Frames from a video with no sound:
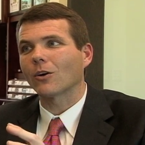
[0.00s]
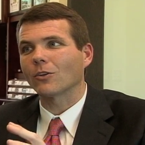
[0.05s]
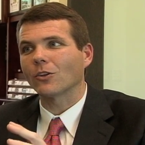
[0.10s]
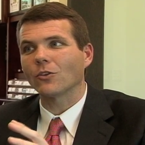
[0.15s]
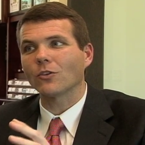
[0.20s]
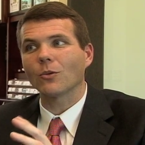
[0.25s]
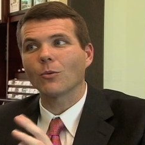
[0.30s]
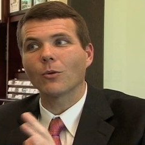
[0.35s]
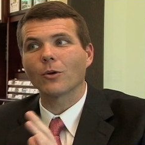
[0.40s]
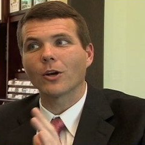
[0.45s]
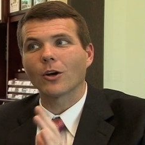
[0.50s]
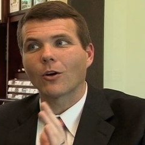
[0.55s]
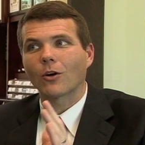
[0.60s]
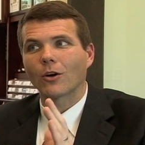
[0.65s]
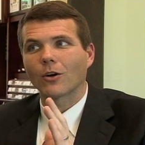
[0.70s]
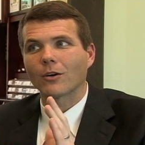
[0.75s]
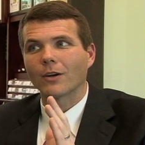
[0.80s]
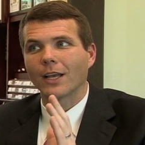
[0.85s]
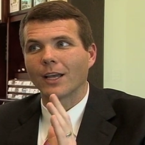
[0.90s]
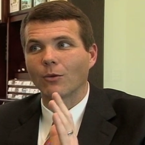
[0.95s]
Let's see where we
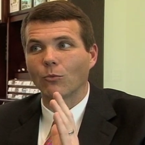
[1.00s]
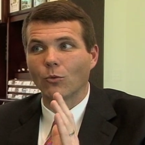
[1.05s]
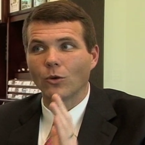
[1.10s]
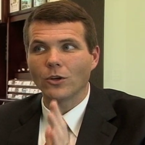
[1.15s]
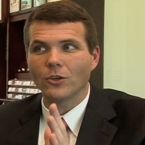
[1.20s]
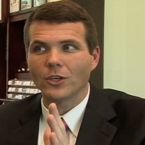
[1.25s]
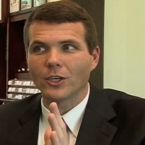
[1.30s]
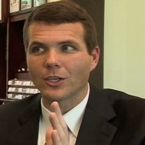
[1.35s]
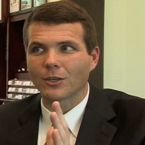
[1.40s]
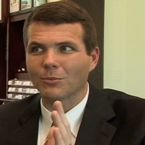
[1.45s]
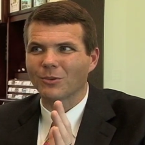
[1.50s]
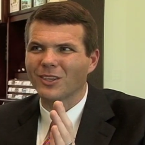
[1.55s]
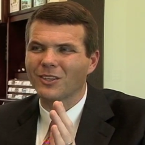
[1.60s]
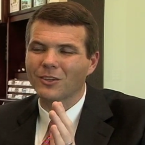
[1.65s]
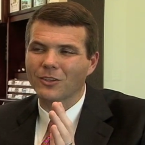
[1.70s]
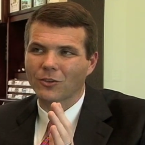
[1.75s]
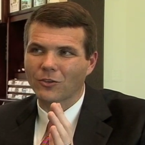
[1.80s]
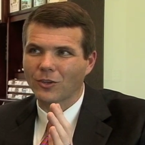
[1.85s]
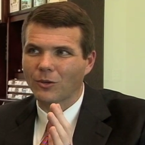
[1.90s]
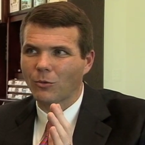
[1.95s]
are at one year, then
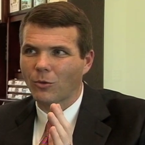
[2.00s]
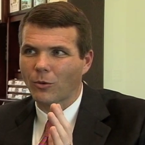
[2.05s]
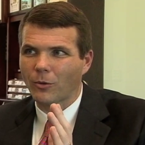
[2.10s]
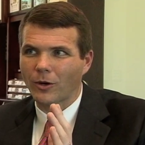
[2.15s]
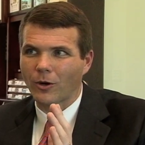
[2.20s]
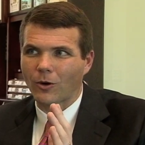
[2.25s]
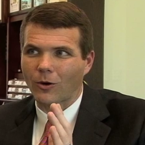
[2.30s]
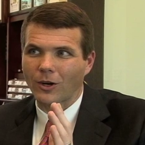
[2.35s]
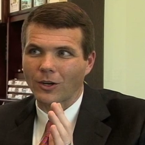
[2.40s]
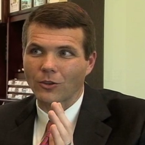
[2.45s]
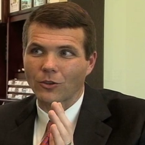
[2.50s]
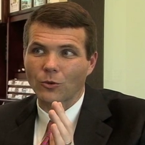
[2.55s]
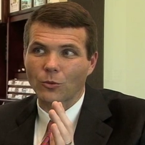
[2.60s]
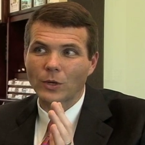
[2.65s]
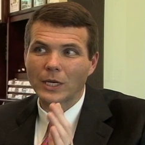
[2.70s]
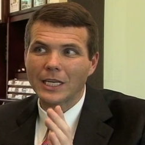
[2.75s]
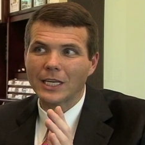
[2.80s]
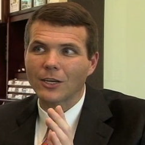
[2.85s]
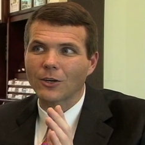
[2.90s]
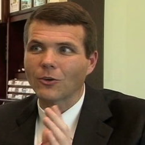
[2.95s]
let's see where we are at
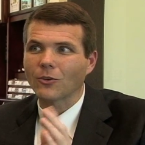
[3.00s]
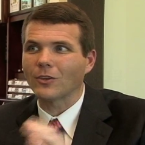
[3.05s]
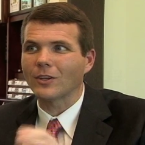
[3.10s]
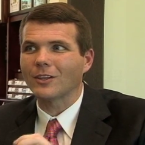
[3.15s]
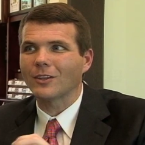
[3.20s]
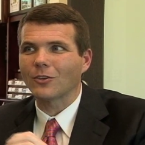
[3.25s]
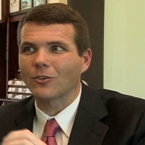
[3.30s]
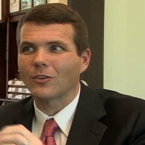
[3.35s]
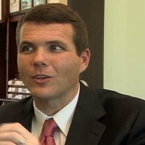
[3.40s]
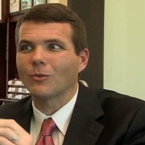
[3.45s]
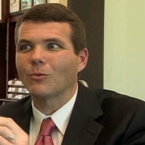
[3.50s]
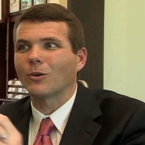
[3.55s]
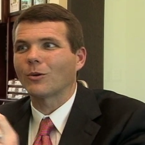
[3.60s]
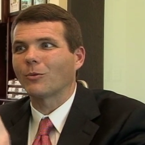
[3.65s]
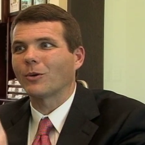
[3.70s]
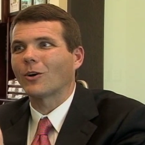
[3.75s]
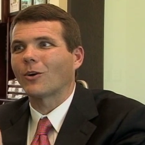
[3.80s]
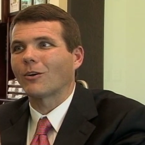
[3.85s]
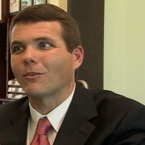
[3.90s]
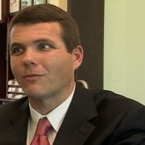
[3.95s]
three years, and then let's see where
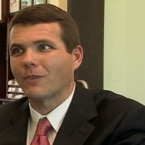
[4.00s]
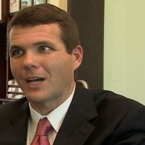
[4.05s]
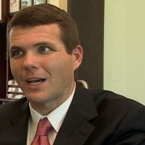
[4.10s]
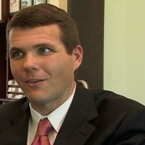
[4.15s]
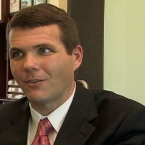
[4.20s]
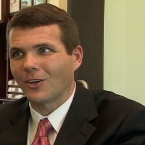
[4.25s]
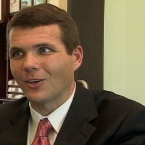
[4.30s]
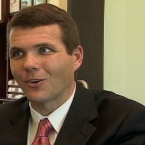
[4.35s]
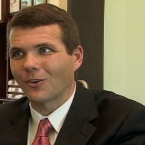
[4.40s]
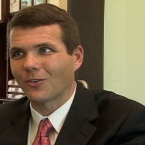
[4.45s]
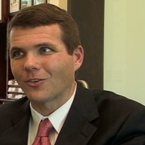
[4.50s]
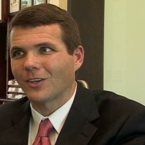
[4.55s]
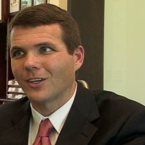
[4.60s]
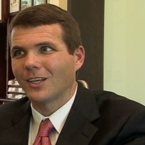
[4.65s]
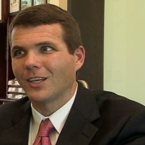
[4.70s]
we are at five years.